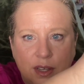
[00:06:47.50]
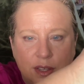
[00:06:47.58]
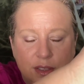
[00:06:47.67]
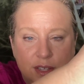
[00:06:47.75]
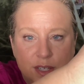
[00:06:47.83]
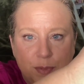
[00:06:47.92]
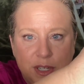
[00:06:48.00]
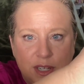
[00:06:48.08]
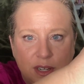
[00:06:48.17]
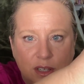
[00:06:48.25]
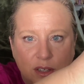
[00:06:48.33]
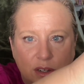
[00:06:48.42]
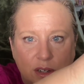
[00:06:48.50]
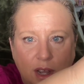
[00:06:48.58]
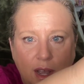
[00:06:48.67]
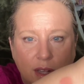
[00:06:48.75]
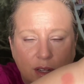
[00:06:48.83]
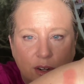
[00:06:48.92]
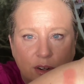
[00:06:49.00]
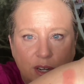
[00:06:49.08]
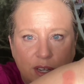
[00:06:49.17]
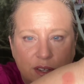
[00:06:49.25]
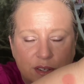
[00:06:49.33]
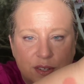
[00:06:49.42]
This particular color
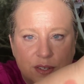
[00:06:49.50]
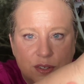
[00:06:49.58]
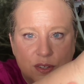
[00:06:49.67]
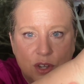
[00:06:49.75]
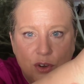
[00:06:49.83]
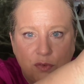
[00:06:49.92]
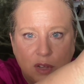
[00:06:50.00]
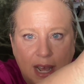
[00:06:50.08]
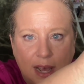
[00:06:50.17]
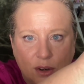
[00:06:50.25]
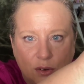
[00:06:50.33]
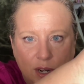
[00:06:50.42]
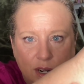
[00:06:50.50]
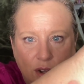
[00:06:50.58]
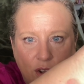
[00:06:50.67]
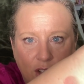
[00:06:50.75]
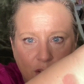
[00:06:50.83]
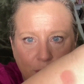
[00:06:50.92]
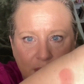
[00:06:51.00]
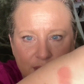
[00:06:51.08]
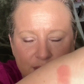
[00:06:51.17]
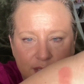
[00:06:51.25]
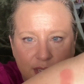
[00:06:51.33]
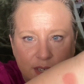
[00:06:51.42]
is so flattering on my
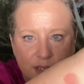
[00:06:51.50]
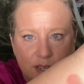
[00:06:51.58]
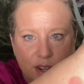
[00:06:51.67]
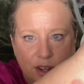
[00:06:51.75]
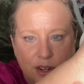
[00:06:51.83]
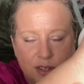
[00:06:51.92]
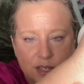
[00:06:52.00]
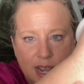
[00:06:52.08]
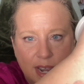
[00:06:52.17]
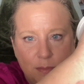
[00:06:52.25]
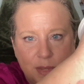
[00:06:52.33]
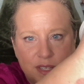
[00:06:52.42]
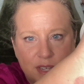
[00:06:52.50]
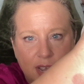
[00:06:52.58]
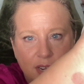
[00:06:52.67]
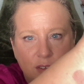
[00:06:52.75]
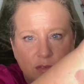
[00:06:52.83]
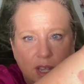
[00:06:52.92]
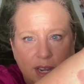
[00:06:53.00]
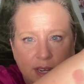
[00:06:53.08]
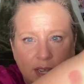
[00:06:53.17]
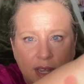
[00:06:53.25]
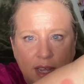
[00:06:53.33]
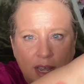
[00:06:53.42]
skin type. It's kind of
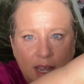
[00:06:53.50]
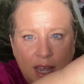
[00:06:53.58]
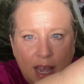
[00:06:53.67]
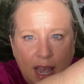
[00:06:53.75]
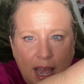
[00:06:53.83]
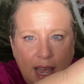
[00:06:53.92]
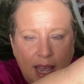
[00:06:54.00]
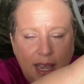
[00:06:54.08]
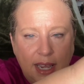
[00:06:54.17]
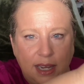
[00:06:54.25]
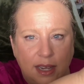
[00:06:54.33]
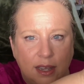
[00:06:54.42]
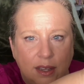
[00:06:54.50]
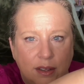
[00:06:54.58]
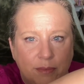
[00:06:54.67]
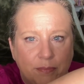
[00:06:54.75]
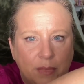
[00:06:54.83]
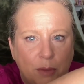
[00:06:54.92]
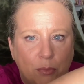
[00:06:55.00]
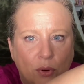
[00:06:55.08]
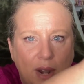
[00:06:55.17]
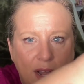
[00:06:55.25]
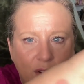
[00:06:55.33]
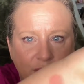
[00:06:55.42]
like a
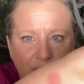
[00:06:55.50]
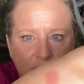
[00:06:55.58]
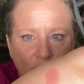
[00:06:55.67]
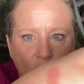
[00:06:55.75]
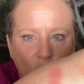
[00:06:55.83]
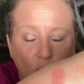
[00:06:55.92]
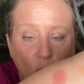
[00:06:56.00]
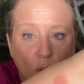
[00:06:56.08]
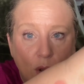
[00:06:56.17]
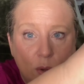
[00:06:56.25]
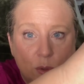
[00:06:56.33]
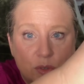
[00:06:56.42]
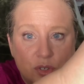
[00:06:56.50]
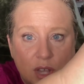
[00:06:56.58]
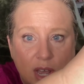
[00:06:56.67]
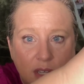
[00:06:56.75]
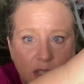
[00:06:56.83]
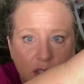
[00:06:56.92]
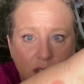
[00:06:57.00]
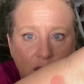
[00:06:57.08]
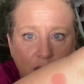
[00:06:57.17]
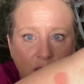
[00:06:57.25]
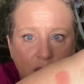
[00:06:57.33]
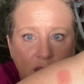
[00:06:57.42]
brownie rose color,
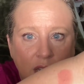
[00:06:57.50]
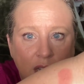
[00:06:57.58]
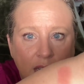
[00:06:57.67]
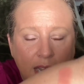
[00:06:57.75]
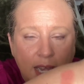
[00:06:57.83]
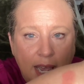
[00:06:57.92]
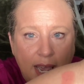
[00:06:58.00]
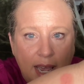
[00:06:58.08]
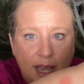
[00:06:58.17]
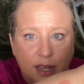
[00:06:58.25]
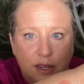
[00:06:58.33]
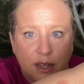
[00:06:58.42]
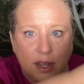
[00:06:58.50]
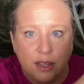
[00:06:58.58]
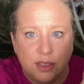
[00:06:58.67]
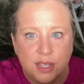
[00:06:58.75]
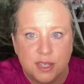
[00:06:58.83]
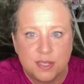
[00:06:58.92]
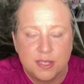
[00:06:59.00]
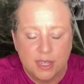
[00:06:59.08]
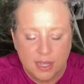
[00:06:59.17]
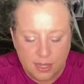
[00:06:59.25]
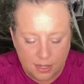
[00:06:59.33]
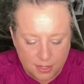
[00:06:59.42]
and this
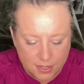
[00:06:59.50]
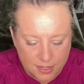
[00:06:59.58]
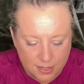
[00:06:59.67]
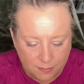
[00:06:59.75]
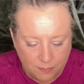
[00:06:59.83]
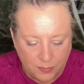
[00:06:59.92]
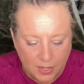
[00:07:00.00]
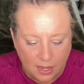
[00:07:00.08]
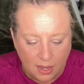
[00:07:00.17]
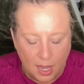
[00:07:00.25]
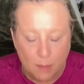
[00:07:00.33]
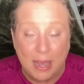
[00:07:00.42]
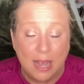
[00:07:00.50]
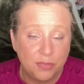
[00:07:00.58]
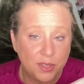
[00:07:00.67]
is about the